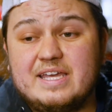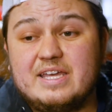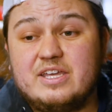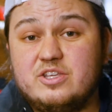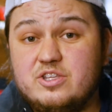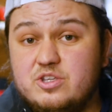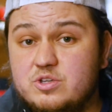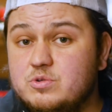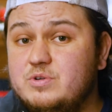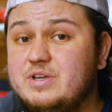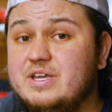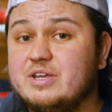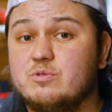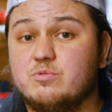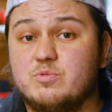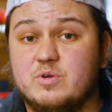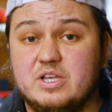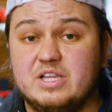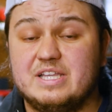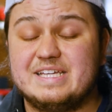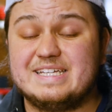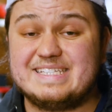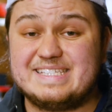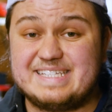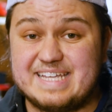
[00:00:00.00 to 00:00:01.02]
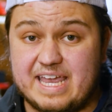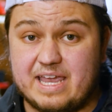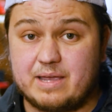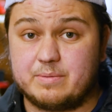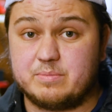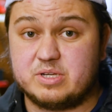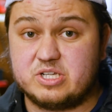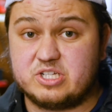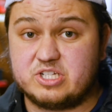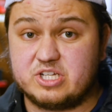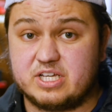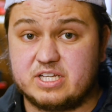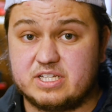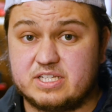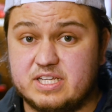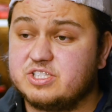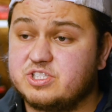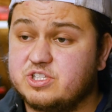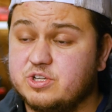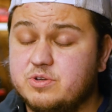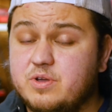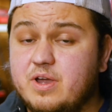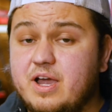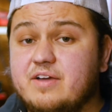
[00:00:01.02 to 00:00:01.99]
you can really damage it.
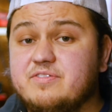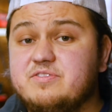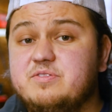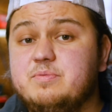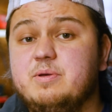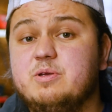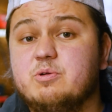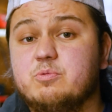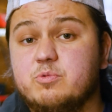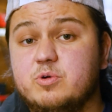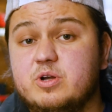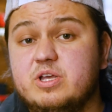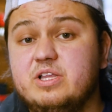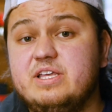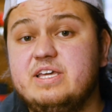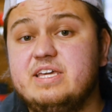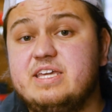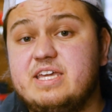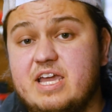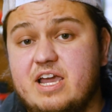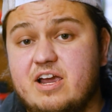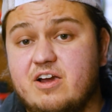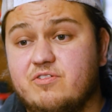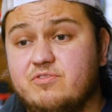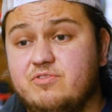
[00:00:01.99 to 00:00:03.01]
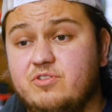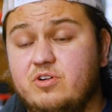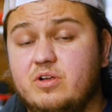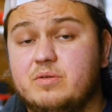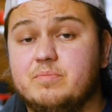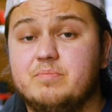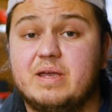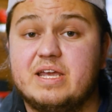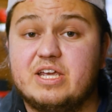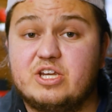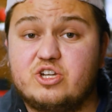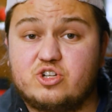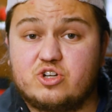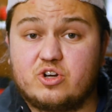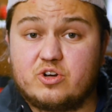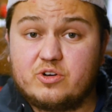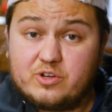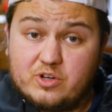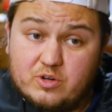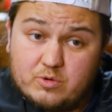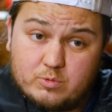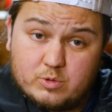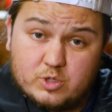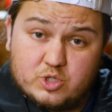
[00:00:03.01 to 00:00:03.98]
So you have to be really careful and make sure
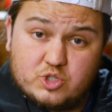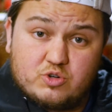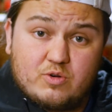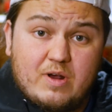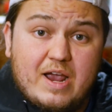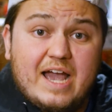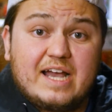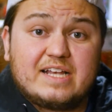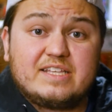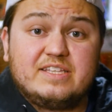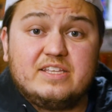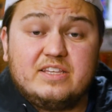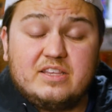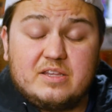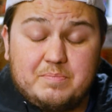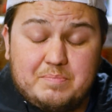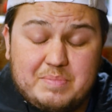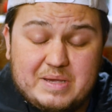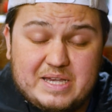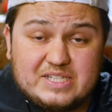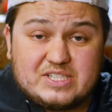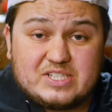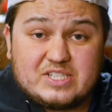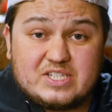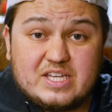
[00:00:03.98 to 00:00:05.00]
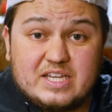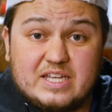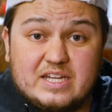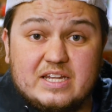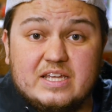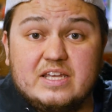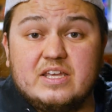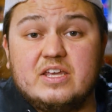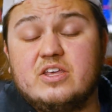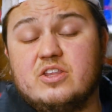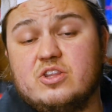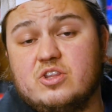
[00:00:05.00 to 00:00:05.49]
you're retracting the piston